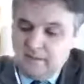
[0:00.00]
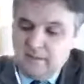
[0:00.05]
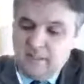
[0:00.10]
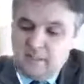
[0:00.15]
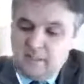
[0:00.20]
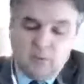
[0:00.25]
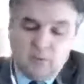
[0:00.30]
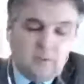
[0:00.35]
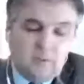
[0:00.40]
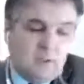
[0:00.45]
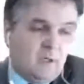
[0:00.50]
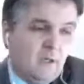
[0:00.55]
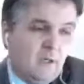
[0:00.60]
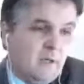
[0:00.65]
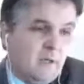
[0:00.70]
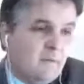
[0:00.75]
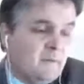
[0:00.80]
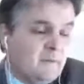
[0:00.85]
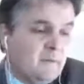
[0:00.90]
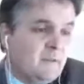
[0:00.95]
equal
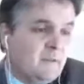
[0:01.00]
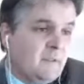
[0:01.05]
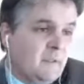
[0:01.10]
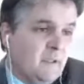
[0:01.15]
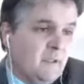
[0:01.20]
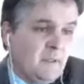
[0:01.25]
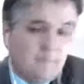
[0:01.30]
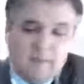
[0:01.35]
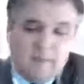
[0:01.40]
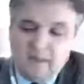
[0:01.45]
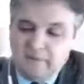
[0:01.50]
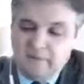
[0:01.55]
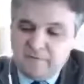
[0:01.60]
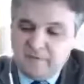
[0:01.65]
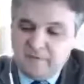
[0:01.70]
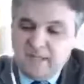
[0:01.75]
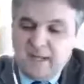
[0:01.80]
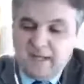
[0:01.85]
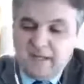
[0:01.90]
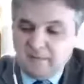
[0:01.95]
or above
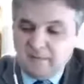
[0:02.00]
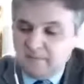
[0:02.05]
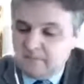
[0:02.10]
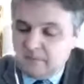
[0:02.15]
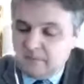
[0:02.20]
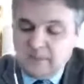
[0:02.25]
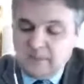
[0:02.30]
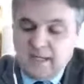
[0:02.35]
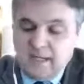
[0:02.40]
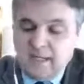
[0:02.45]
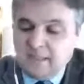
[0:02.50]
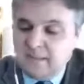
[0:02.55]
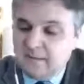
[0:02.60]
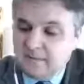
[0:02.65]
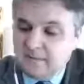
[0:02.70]
10, correct?